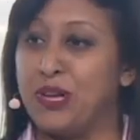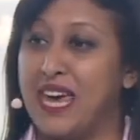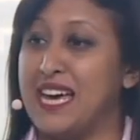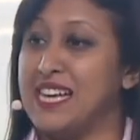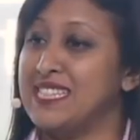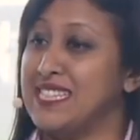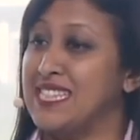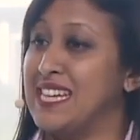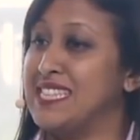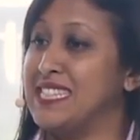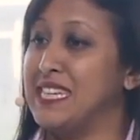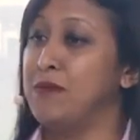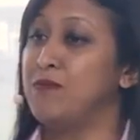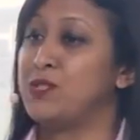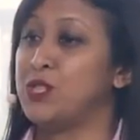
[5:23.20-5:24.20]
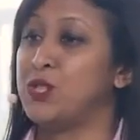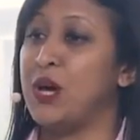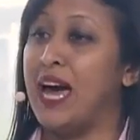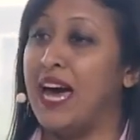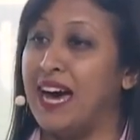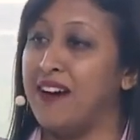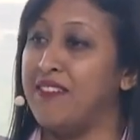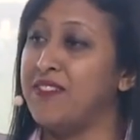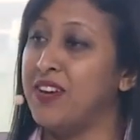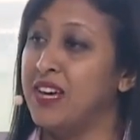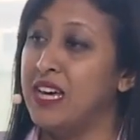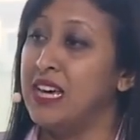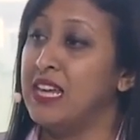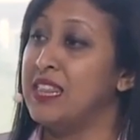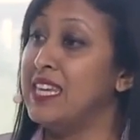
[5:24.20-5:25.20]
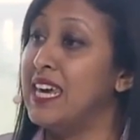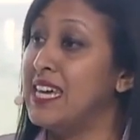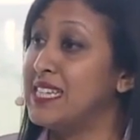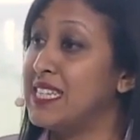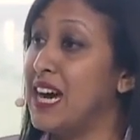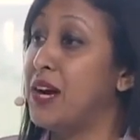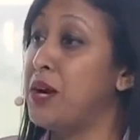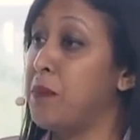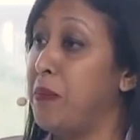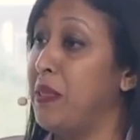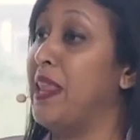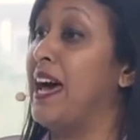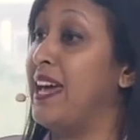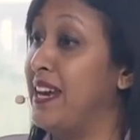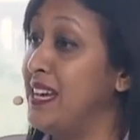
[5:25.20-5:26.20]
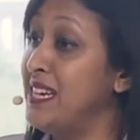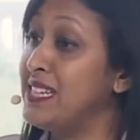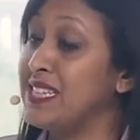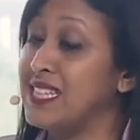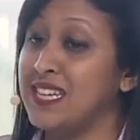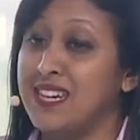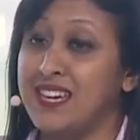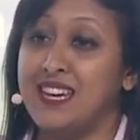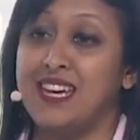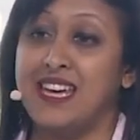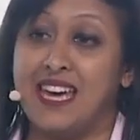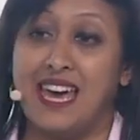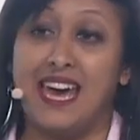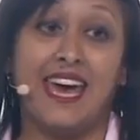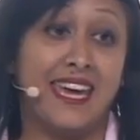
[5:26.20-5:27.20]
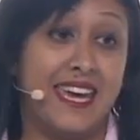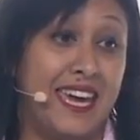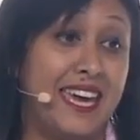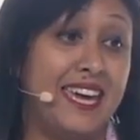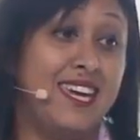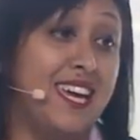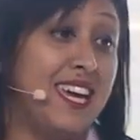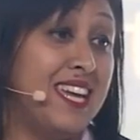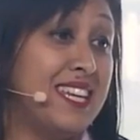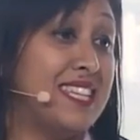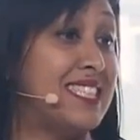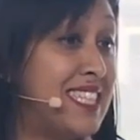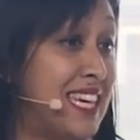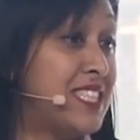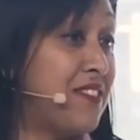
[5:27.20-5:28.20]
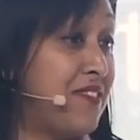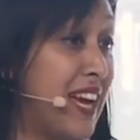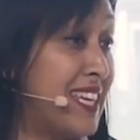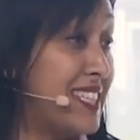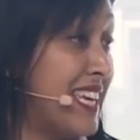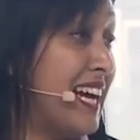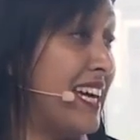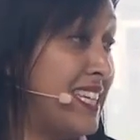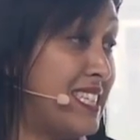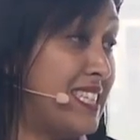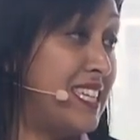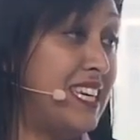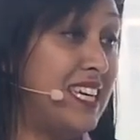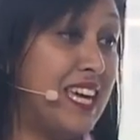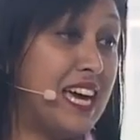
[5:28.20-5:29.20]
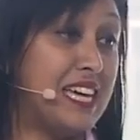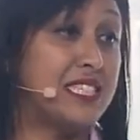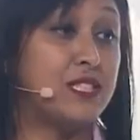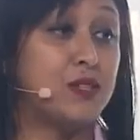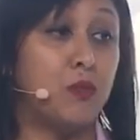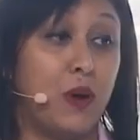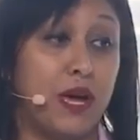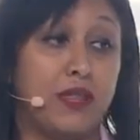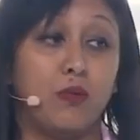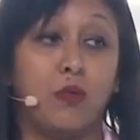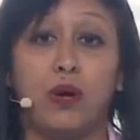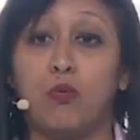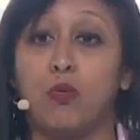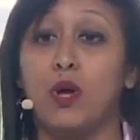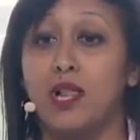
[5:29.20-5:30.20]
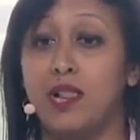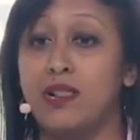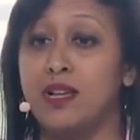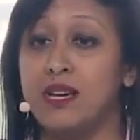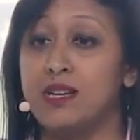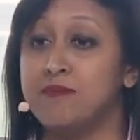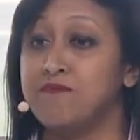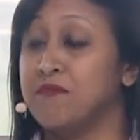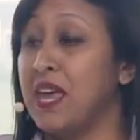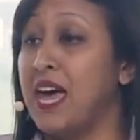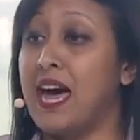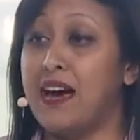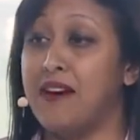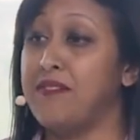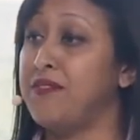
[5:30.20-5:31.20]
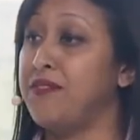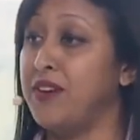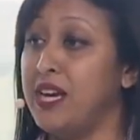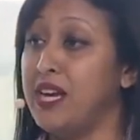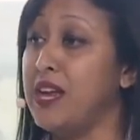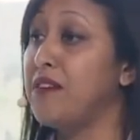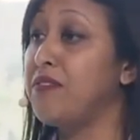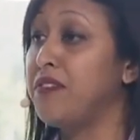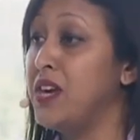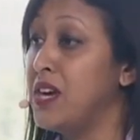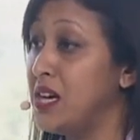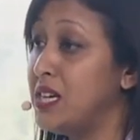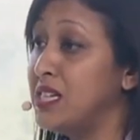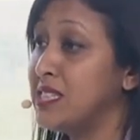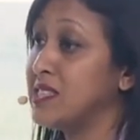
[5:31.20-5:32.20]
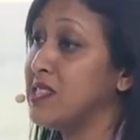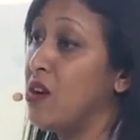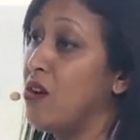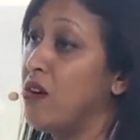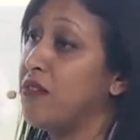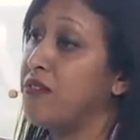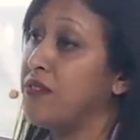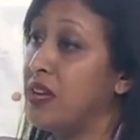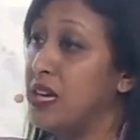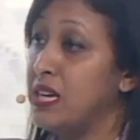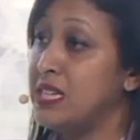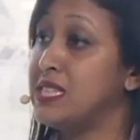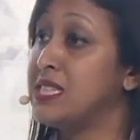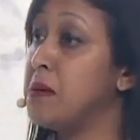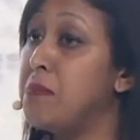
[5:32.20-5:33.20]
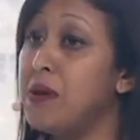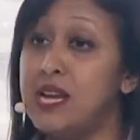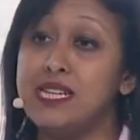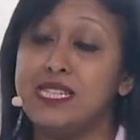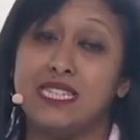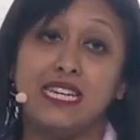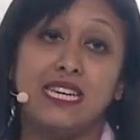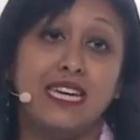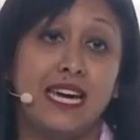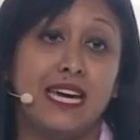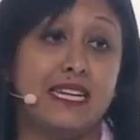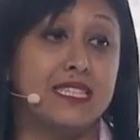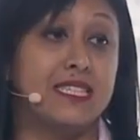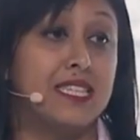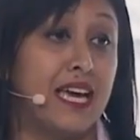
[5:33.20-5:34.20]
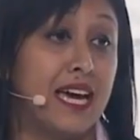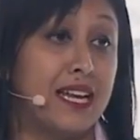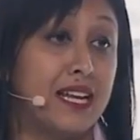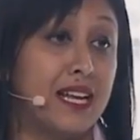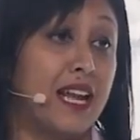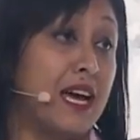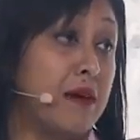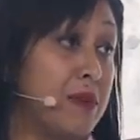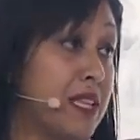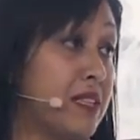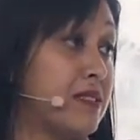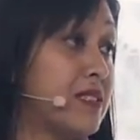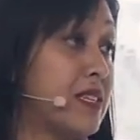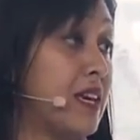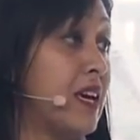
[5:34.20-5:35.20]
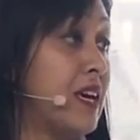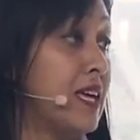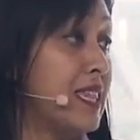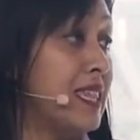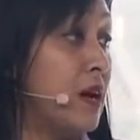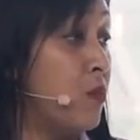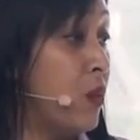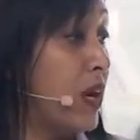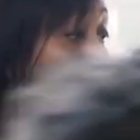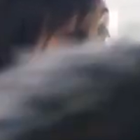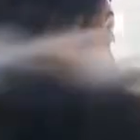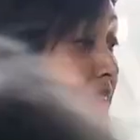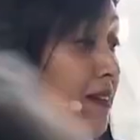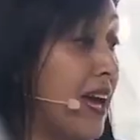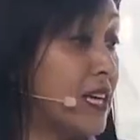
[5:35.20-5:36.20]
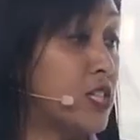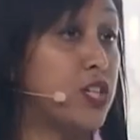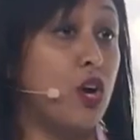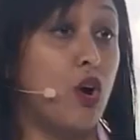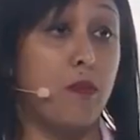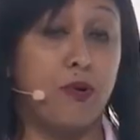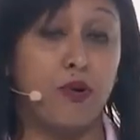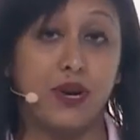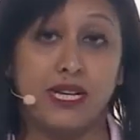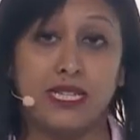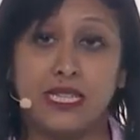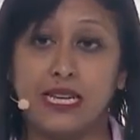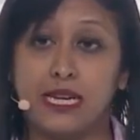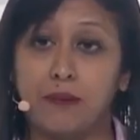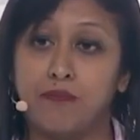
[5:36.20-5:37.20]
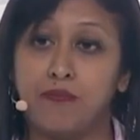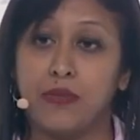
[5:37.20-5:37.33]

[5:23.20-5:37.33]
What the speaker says: gas that seems to have the entire planet hanging in a state of anxiety as to whether we will have enough years of stability and climate that we can actually operate in.